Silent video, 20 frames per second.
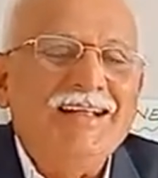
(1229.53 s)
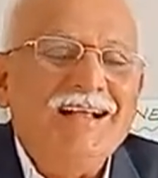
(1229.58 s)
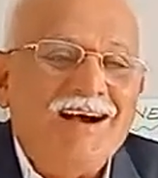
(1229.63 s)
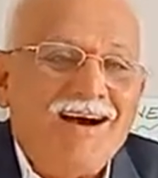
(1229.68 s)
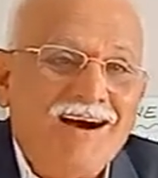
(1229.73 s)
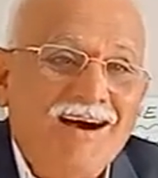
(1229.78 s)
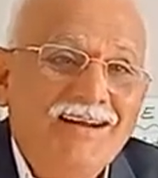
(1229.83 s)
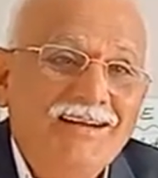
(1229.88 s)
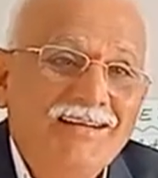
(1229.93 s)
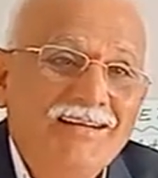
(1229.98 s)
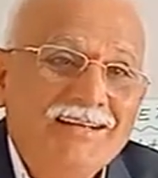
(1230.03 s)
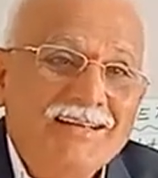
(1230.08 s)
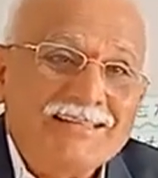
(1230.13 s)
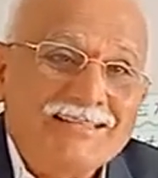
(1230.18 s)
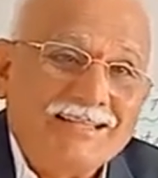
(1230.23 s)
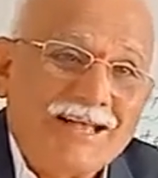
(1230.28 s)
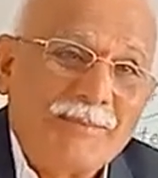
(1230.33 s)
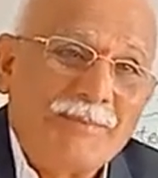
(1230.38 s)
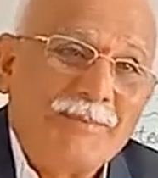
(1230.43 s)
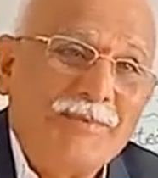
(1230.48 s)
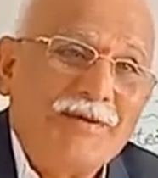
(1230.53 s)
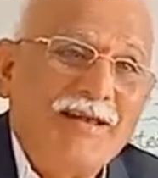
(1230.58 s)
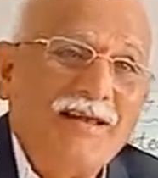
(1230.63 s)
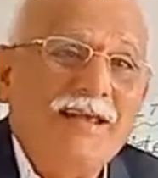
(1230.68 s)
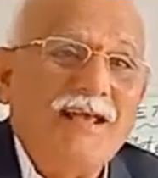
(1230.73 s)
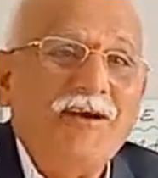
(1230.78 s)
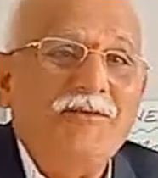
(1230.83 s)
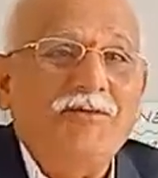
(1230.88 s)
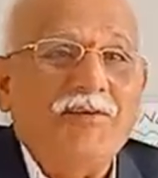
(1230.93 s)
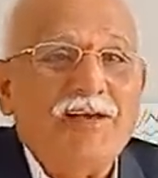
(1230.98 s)
or supply
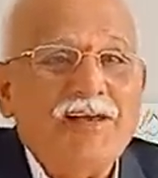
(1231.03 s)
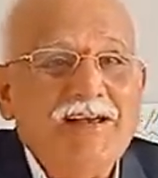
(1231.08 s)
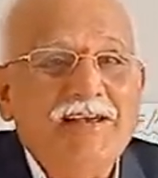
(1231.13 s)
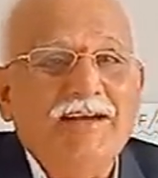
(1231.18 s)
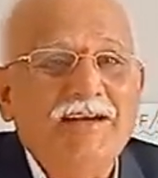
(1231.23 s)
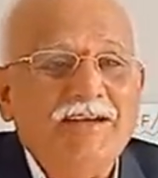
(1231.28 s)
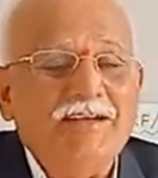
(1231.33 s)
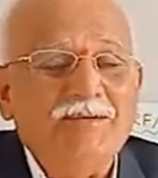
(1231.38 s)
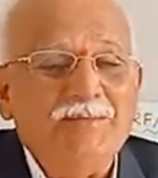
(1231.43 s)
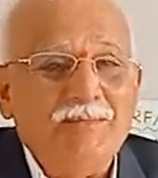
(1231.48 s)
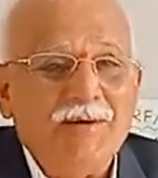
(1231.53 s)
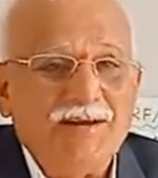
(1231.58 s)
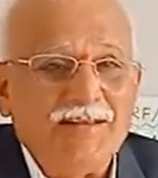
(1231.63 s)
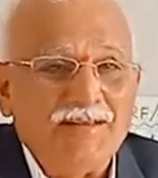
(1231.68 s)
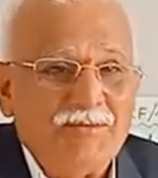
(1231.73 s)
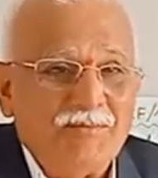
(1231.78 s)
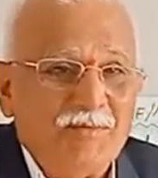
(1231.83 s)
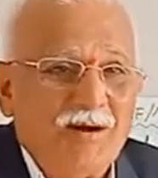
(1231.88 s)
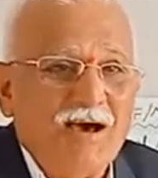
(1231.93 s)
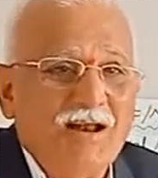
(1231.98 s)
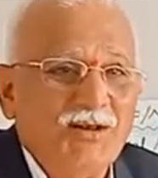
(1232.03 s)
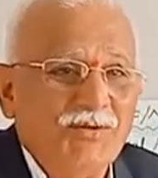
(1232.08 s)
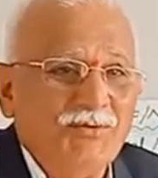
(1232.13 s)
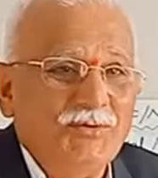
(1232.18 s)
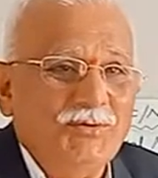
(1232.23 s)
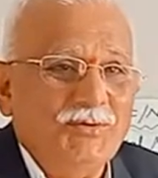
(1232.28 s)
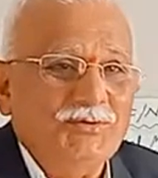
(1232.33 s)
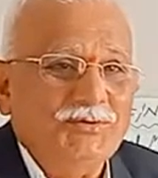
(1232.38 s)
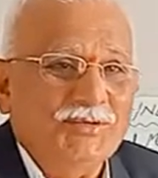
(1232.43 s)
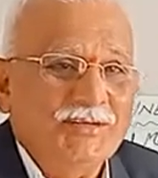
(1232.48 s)
of heat by the
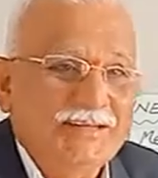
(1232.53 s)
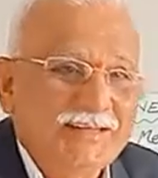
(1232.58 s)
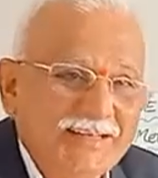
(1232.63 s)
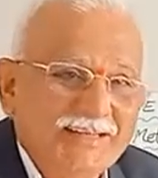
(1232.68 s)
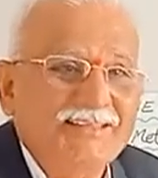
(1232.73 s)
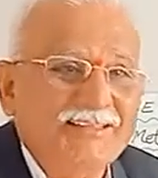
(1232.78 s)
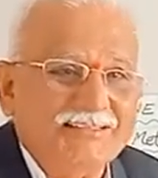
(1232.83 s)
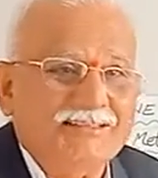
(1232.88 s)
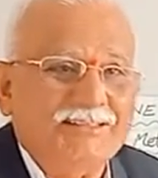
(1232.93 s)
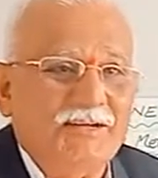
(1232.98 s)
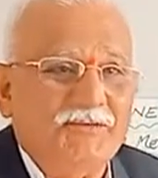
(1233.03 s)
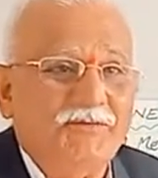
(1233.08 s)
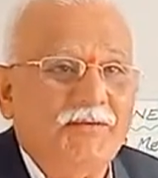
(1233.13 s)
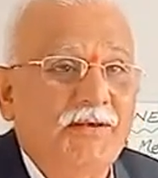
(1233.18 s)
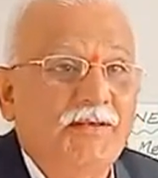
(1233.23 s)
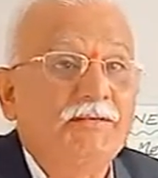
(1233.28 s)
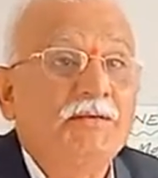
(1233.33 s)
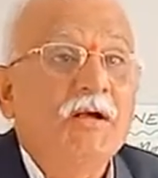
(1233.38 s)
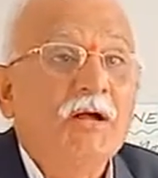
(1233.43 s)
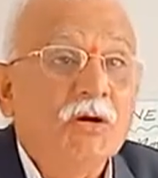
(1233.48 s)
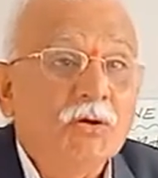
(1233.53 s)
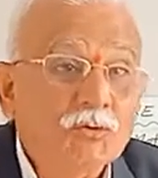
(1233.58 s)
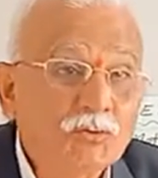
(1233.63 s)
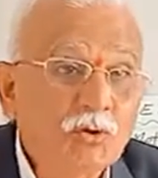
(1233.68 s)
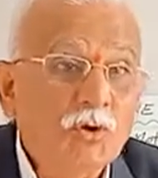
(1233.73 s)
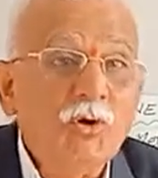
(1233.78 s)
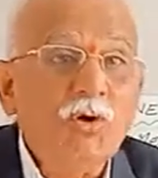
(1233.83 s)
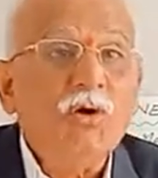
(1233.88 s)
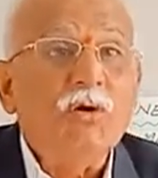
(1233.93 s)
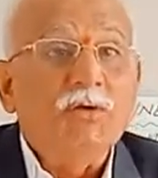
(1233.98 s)
molecules near the surface
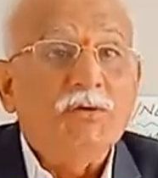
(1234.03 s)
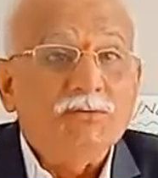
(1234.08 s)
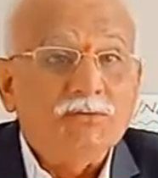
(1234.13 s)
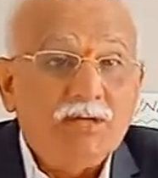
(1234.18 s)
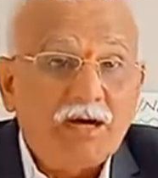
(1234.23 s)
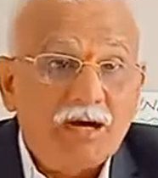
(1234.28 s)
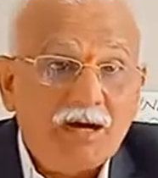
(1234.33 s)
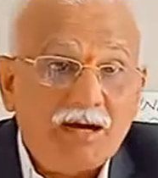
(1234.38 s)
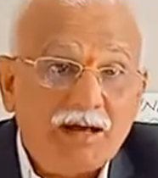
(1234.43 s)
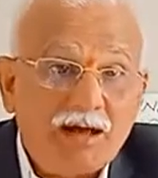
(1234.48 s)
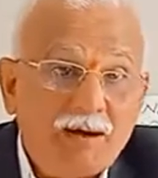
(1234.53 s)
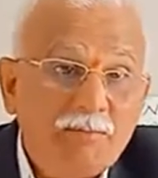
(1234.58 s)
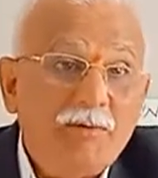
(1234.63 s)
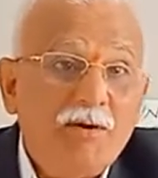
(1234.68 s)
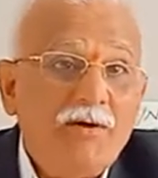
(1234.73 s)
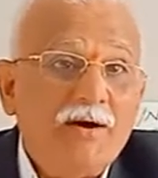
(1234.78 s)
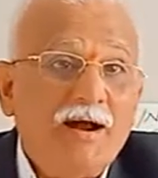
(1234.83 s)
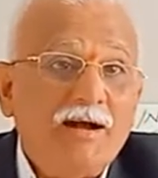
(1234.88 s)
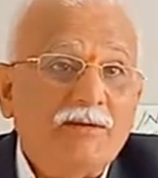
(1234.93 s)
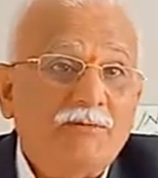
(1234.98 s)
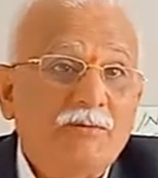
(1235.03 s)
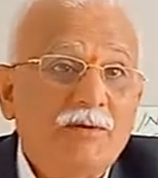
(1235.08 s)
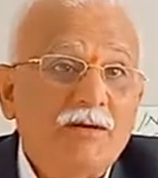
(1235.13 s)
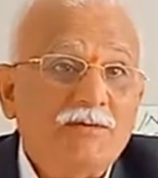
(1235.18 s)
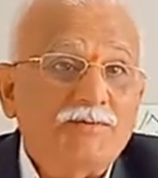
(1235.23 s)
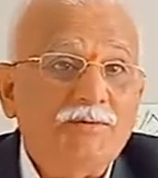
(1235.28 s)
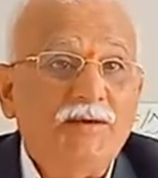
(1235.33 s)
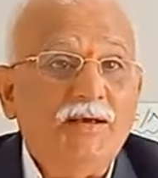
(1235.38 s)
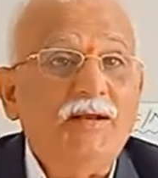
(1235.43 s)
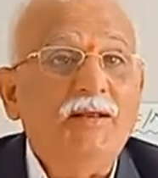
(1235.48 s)
to the above
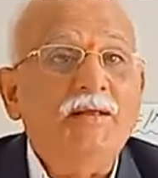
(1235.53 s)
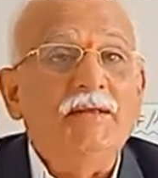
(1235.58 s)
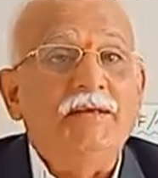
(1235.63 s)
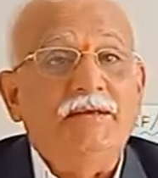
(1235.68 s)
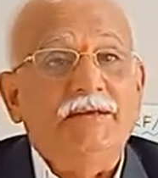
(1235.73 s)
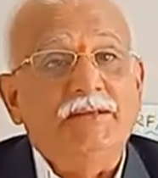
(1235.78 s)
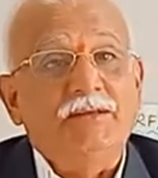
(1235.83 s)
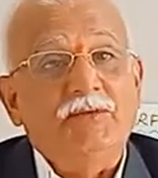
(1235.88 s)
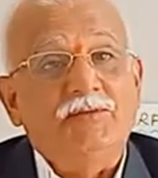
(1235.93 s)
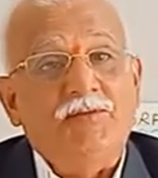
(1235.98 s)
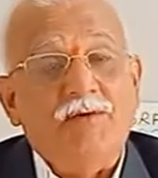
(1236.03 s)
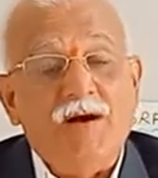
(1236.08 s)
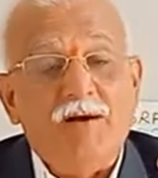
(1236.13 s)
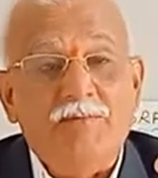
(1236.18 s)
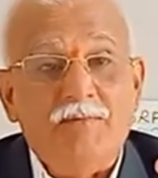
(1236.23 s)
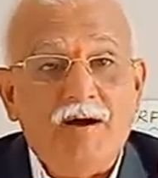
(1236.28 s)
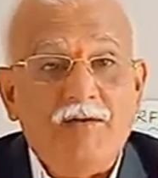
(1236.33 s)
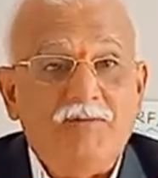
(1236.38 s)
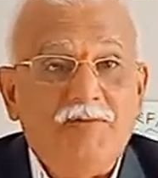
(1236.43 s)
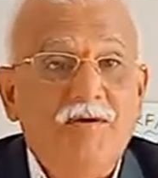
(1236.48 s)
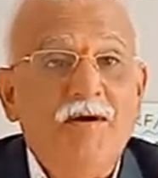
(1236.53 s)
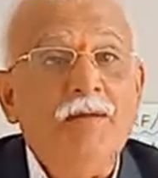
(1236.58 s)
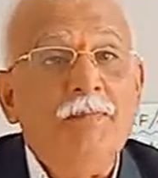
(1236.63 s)
atmosphere in the form of